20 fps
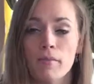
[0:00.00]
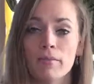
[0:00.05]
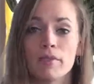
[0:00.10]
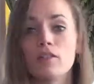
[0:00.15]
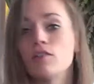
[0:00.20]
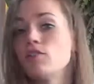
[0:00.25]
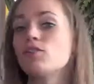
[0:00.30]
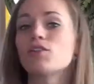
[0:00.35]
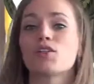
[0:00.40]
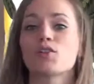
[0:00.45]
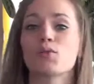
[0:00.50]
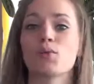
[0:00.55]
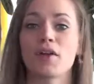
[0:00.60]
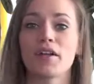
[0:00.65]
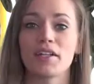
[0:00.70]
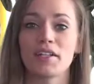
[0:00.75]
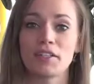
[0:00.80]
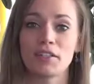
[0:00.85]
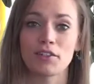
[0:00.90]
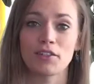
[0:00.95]
You just
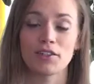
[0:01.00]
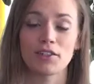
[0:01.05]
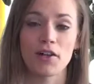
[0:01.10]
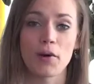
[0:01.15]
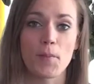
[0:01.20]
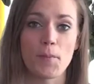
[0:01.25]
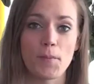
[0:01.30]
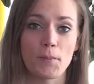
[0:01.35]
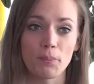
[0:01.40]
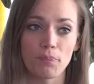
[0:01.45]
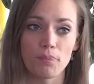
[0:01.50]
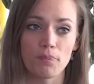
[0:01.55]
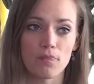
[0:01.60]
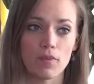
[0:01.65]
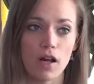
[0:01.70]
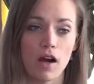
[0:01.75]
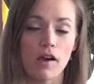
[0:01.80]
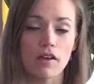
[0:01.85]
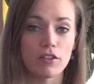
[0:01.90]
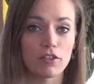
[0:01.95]
want to either
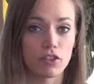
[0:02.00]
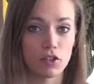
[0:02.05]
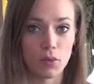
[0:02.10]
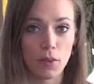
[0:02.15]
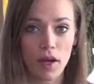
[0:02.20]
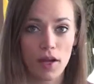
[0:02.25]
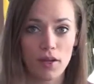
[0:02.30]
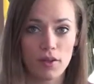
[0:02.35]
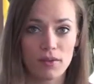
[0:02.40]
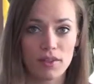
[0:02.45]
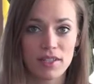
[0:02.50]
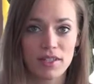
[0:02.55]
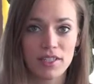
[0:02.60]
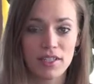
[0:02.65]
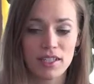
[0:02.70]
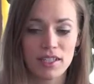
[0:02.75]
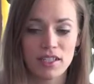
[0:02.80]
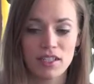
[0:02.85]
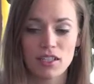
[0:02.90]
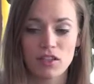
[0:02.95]
swallow the
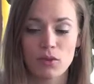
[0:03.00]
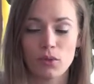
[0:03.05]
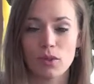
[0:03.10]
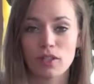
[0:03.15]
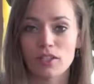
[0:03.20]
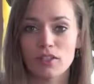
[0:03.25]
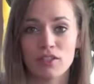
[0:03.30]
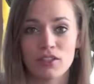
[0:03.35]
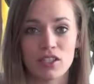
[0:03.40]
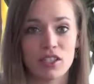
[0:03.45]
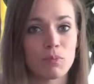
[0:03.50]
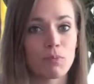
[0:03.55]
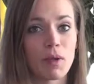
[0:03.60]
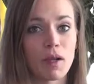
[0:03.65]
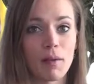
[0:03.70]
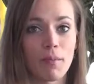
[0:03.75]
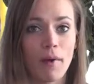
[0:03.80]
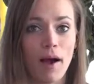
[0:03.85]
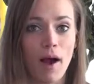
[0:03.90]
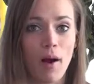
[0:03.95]
seeds or just spit
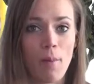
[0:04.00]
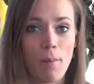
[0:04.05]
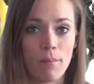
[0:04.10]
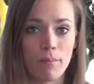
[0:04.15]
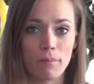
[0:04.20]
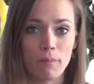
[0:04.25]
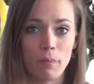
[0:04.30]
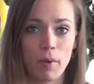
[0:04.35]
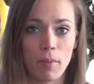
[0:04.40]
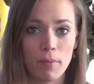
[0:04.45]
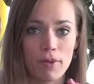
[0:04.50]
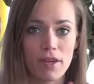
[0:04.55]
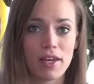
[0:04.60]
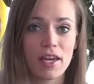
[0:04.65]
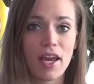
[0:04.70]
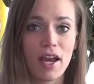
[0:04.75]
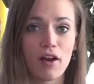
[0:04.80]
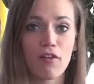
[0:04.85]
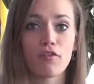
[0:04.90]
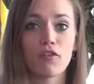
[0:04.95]
them out, but be
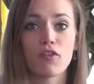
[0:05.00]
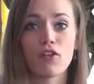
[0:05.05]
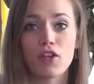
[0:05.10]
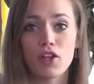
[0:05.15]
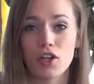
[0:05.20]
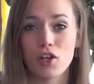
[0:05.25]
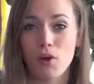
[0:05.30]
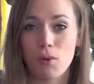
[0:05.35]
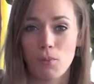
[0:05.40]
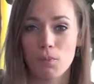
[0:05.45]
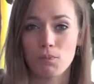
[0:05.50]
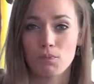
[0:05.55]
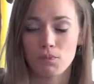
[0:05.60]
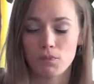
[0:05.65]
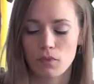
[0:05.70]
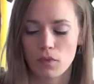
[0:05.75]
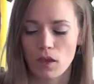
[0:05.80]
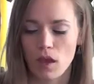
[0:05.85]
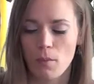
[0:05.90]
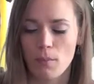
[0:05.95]
careful that you don't
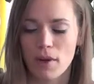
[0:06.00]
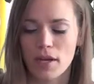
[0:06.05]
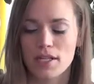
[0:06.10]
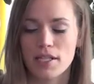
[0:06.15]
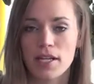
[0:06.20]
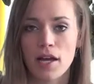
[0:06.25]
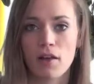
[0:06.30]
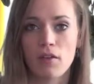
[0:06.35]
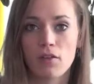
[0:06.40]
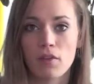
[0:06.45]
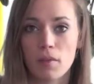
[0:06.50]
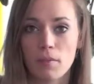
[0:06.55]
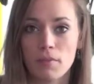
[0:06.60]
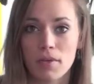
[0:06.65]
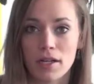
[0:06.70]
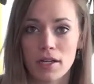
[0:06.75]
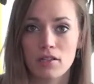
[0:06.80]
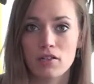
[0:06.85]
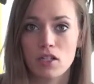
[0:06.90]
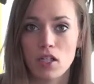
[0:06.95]
bite down on them
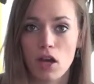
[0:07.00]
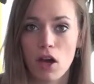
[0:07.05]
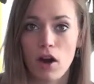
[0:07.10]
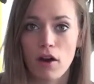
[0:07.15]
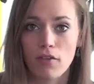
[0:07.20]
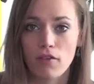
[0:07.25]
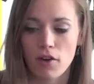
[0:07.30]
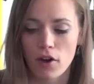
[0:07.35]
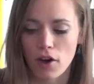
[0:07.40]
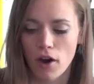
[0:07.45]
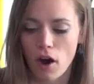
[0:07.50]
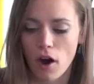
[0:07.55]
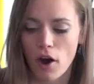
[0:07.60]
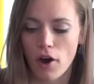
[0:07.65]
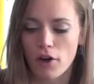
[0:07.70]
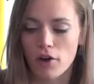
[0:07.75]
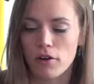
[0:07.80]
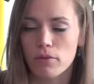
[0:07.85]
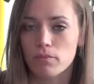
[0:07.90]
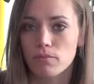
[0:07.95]
because they are very
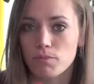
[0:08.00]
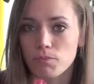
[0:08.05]
hard.